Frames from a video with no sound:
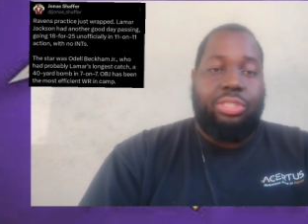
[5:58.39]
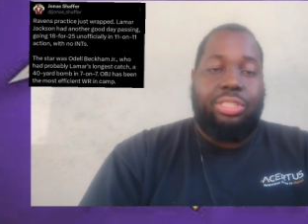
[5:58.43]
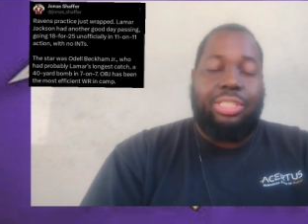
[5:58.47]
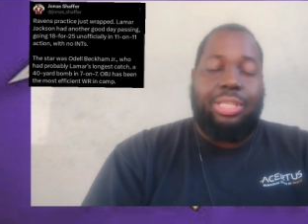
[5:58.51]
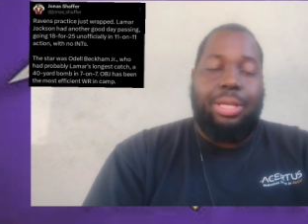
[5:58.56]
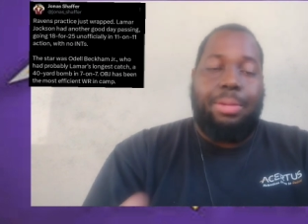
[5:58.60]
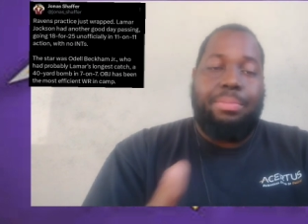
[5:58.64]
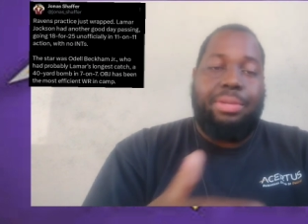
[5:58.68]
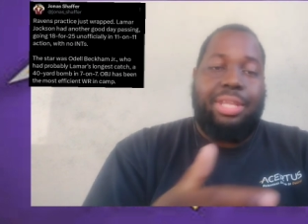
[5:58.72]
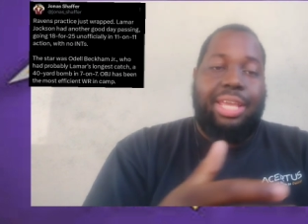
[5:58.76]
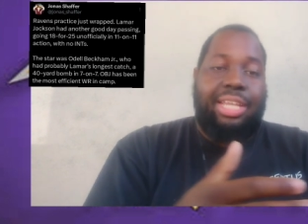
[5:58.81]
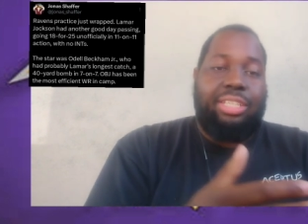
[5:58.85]

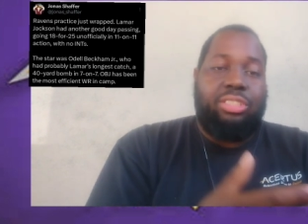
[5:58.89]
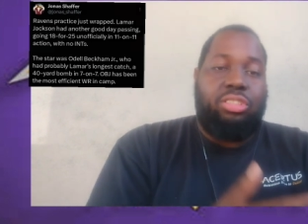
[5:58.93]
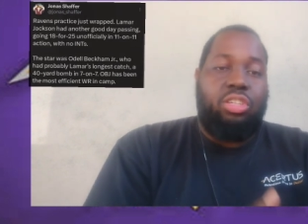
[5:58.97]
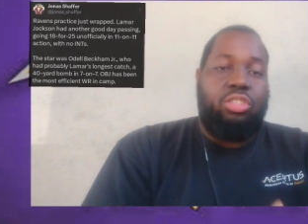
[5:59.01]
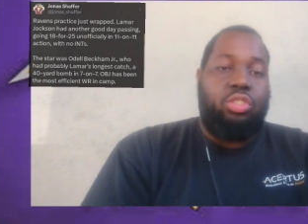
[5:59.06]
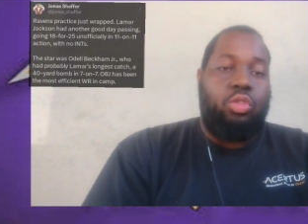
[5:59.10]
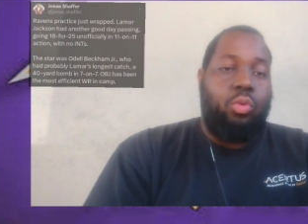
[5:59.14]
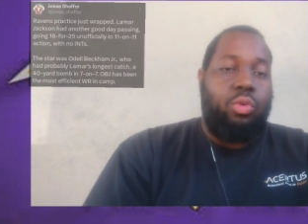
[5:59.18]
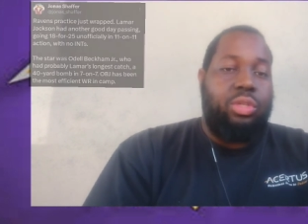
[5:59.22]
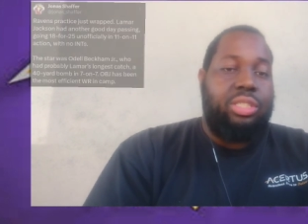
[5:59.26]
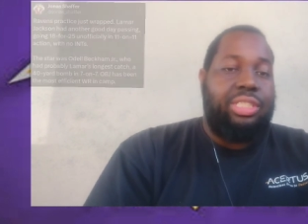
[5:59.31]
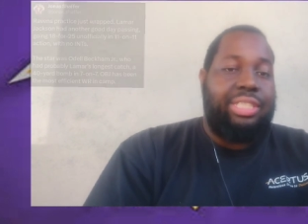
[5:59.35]
Some days they're
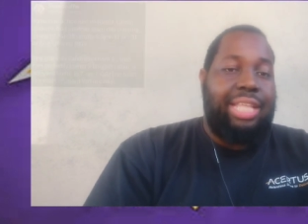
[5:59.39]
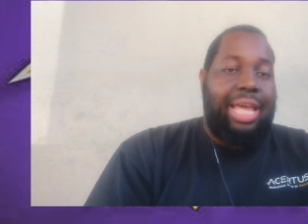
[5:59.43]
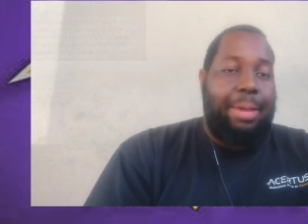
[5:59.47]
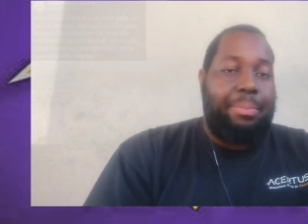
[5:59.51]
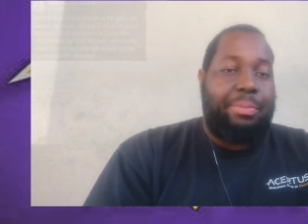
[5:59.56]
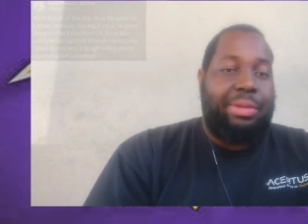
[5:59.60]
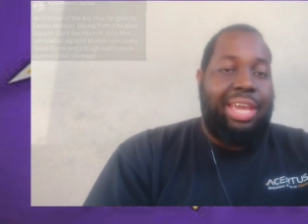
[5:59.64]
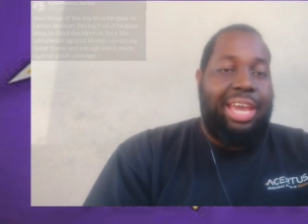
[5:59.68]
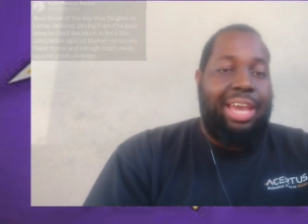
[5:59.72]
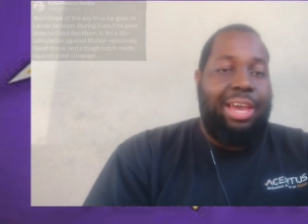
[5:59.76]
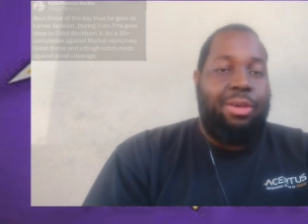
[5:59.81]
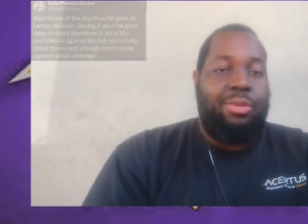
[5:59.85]
doing
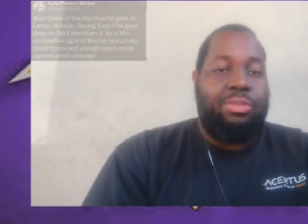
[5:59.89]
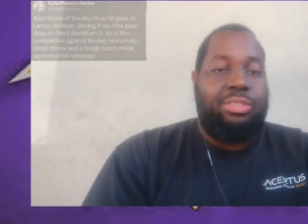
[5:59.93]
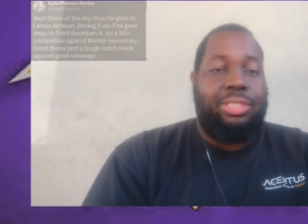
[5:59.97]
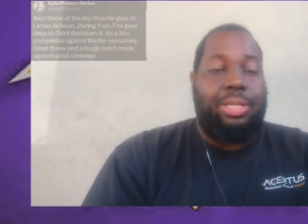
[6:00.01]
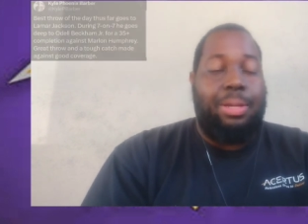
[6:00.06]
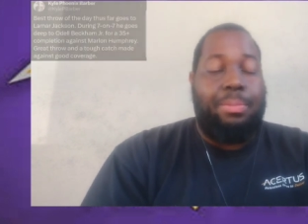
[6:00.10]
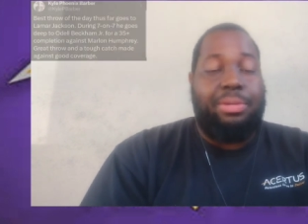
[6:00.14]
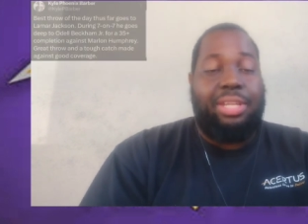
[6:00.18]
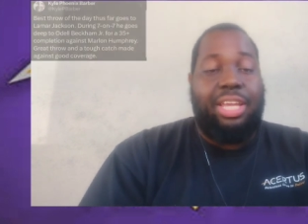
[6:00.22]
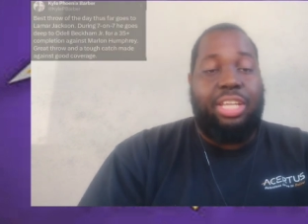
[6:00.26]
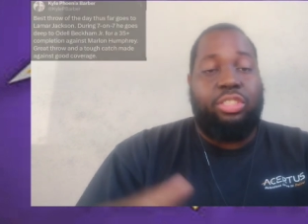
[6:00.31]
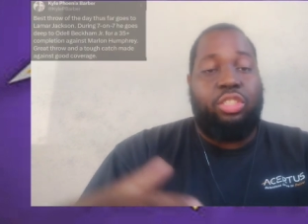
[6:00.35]
snap counts.
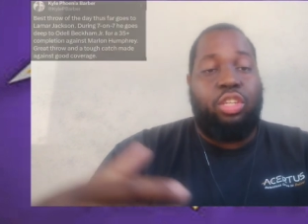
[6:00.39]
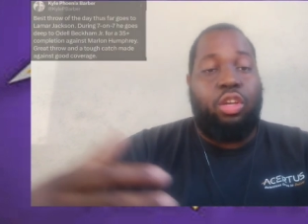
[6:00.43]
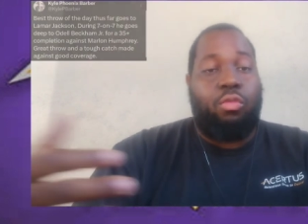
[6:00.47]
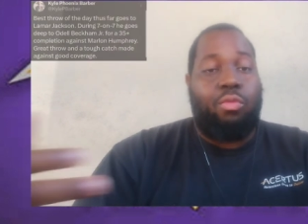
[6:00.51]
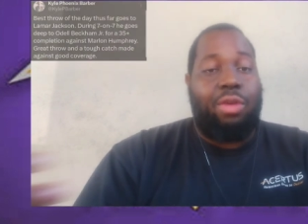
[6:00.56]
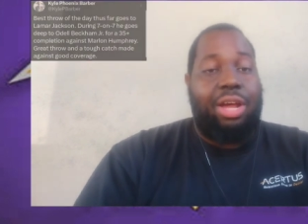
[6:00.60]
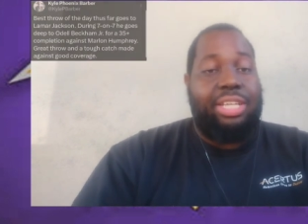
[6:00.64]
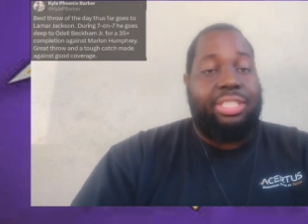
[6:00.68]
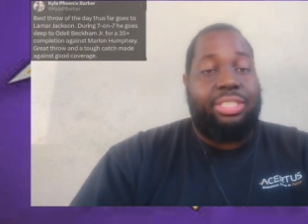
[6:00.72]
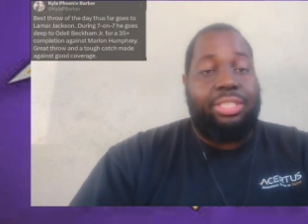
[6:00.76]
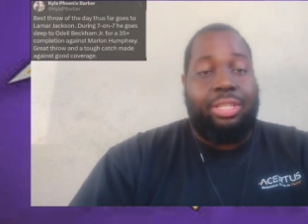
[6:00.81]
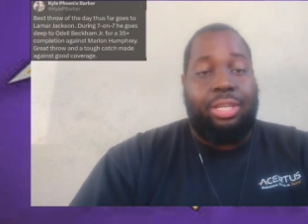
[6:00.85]
Some days they're
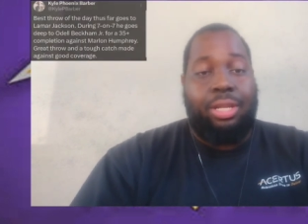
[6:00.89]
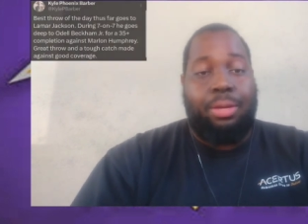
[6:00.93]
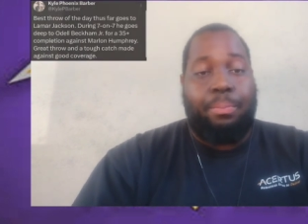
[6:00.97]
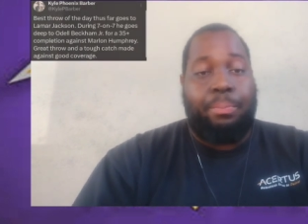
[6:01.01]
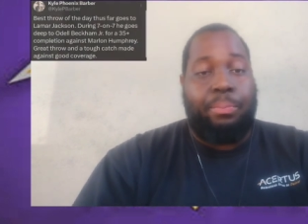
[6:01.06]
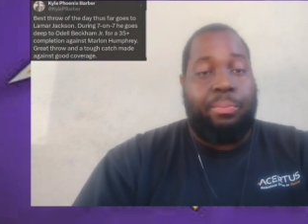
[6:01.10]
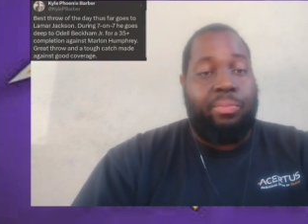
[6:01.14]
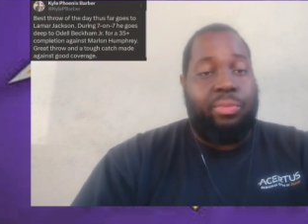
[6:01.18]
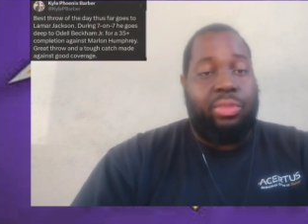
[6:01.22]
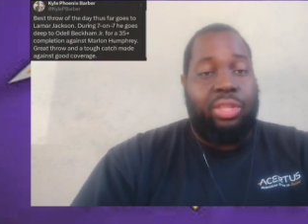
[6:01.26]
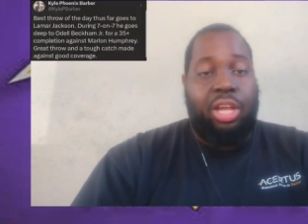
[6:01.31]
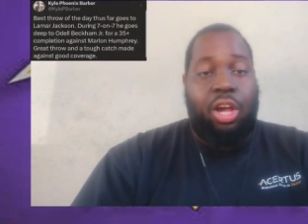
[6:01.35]
resting
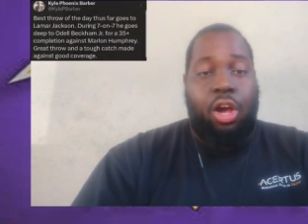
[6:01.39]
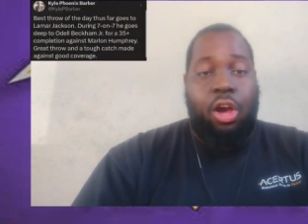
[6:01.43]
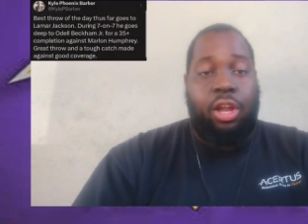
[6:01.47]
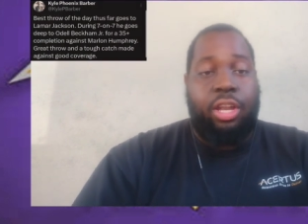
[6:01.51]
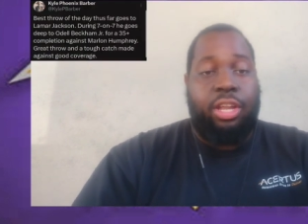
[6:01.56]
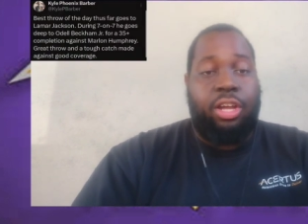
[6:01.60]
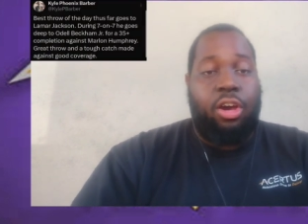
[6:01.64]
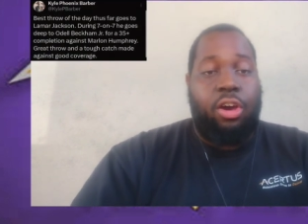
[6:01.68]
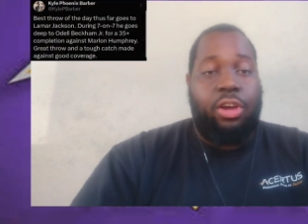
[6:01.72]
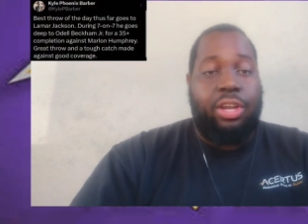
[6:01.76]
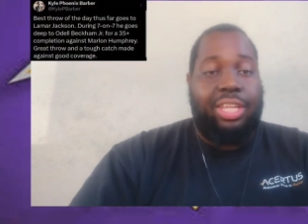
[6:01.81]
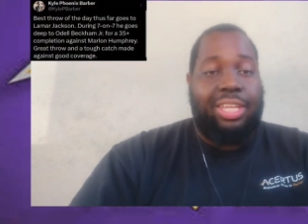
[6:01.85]
him
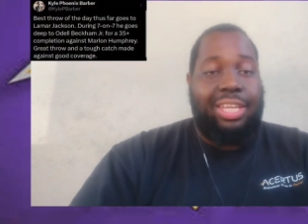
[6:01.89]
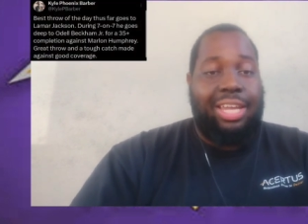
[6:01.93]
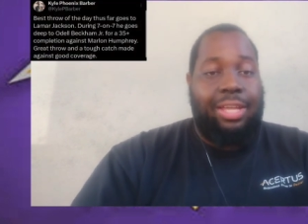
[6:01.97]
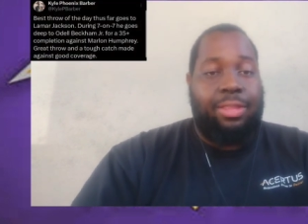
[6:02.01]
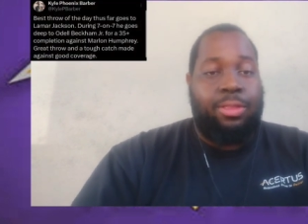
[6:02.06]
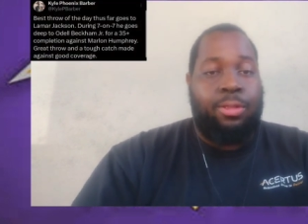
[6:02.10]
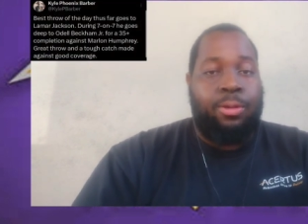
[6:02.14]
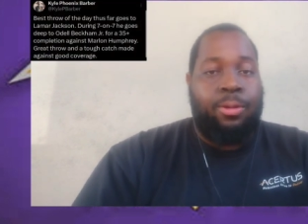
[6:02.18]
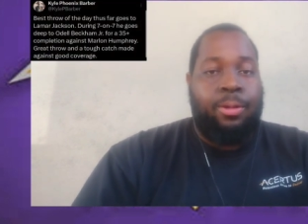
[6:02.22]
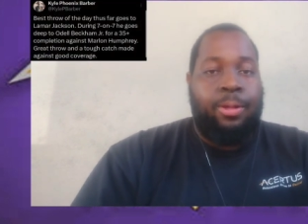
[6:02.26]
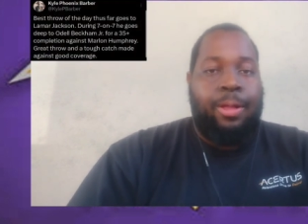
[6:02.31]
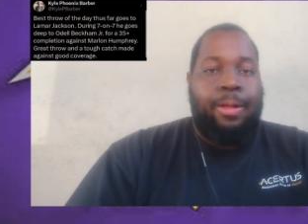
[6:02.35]
all
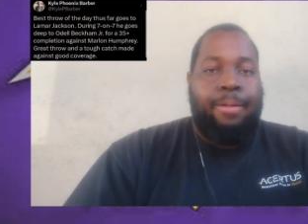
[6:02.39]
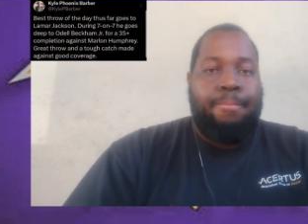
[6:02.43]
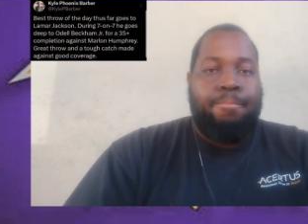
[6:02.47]
together.